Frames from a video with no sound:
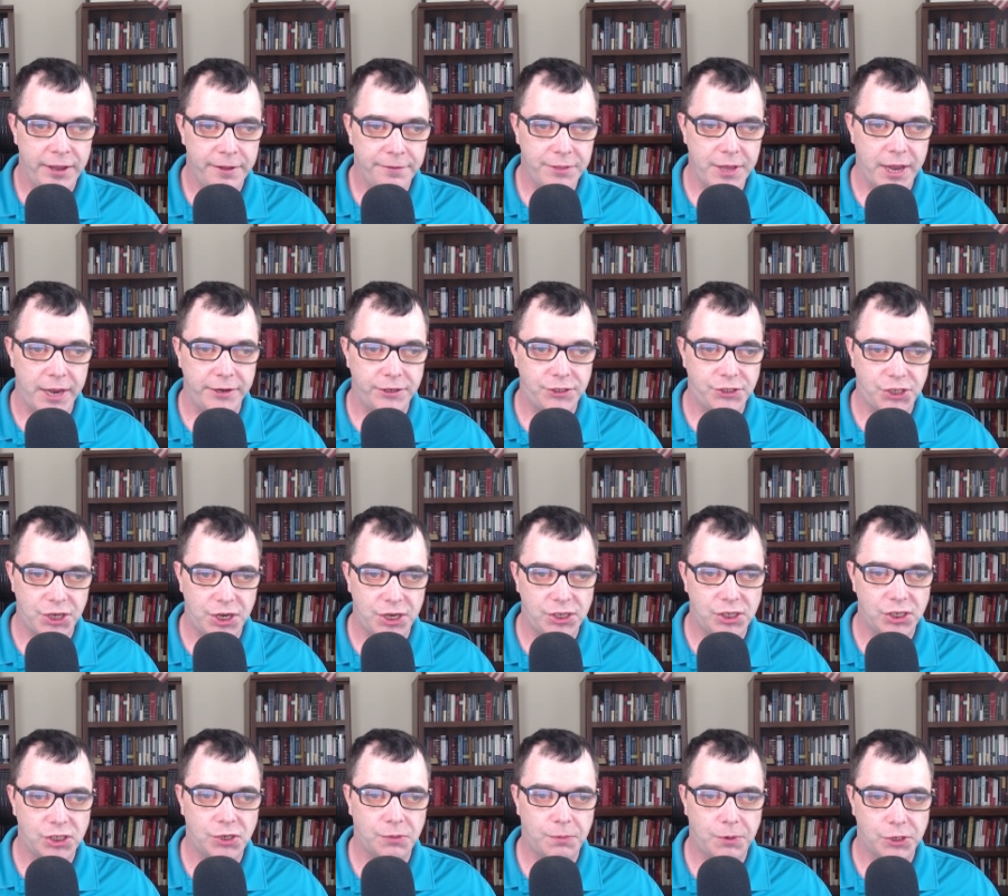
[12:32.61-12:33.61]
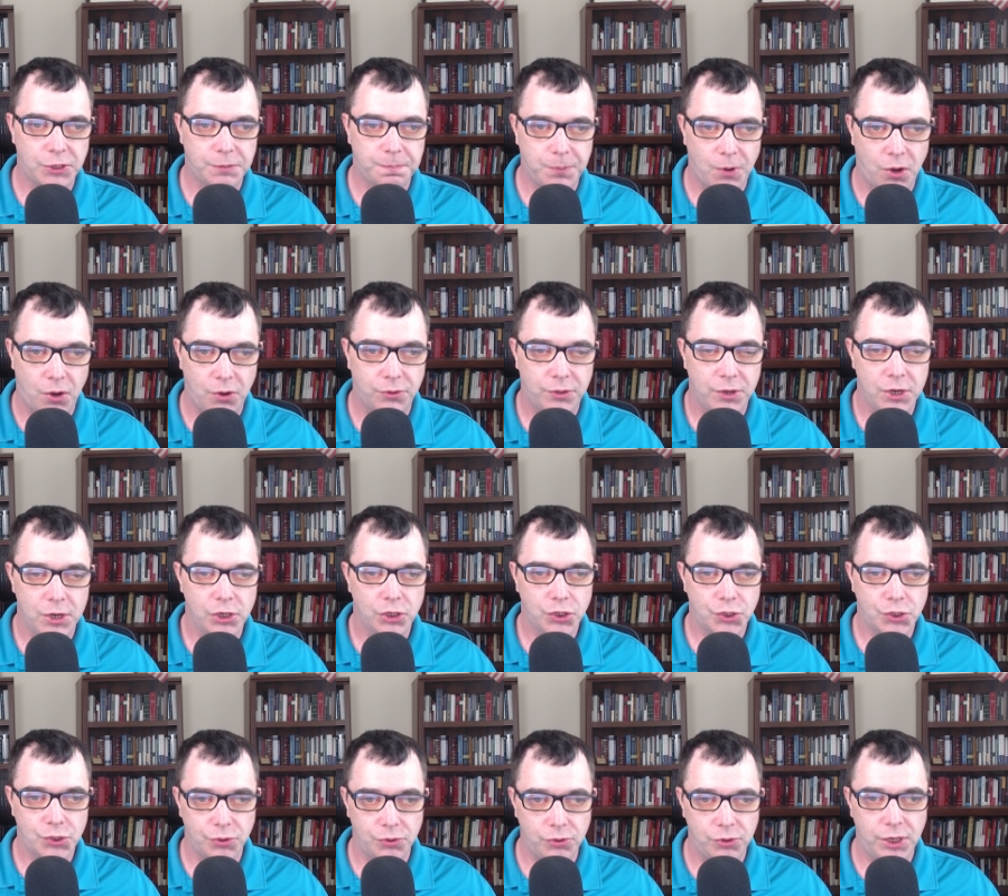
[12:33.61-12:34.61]
that Jesus was both
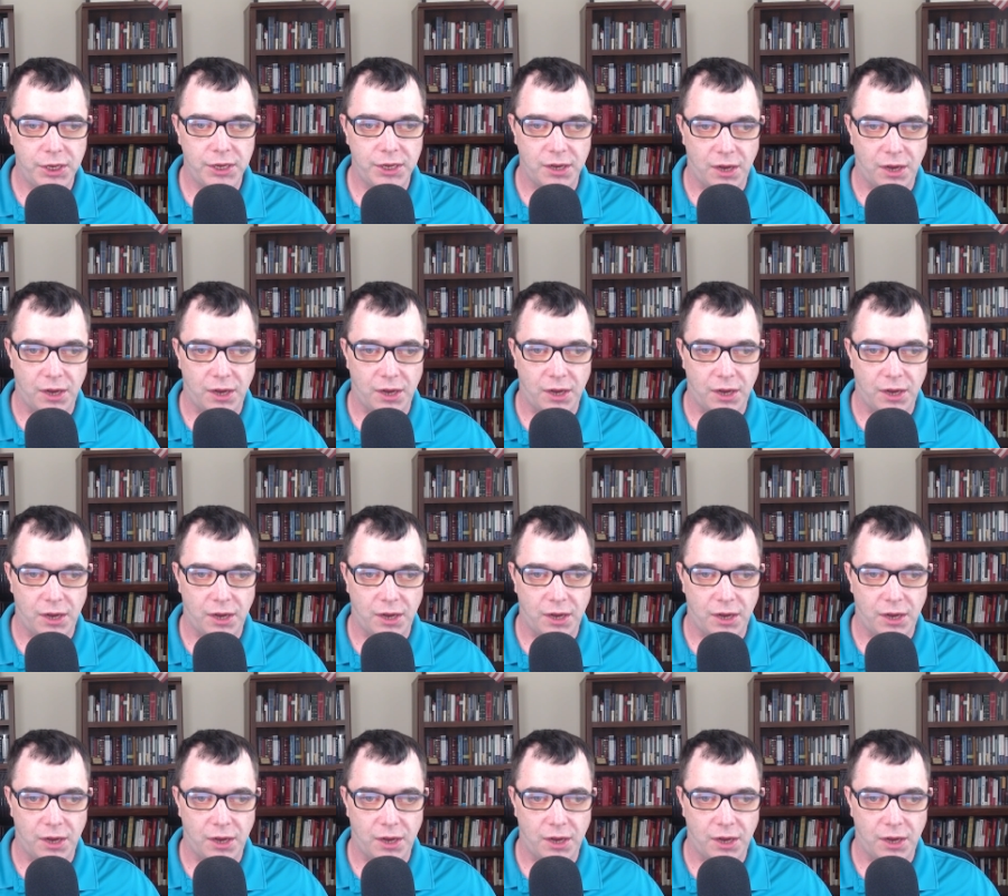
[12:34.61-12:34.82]
truly